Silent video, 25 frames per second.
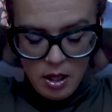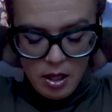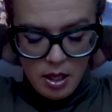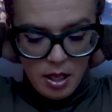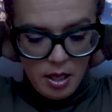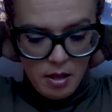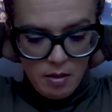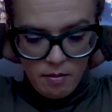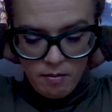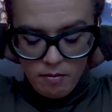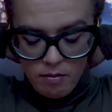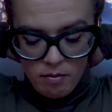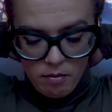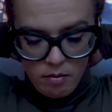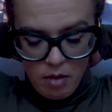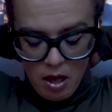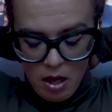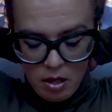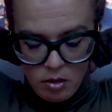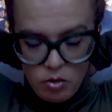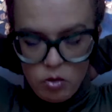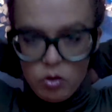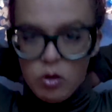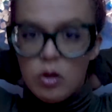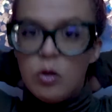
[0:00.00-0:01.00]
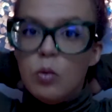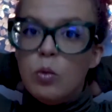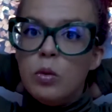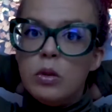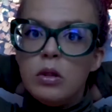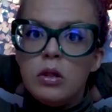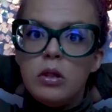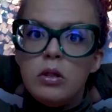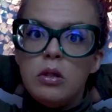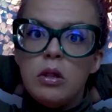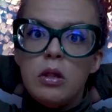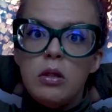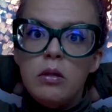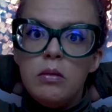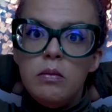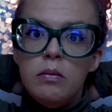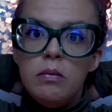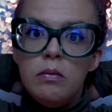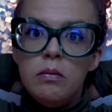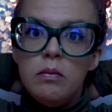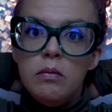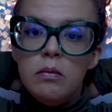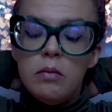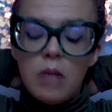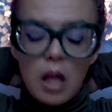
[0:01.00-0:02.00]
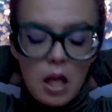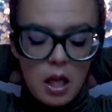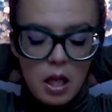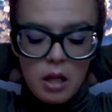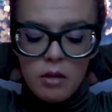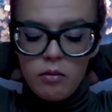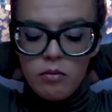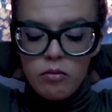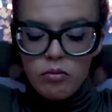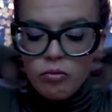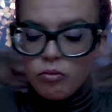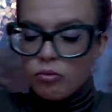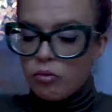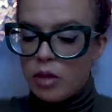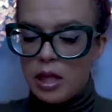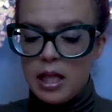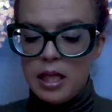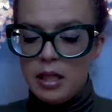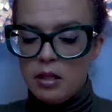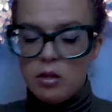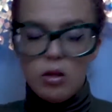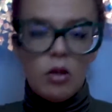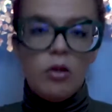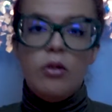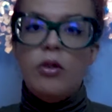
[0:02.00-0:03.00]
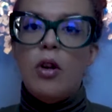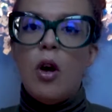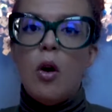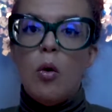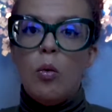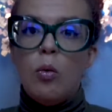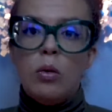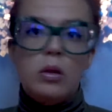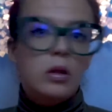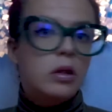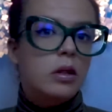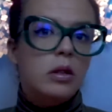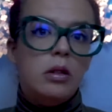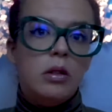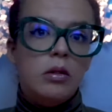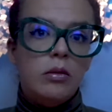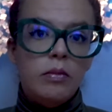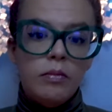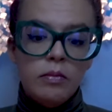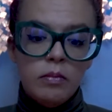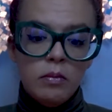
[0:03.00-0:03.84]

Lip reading: I don't know what to do. I really don't know what to do.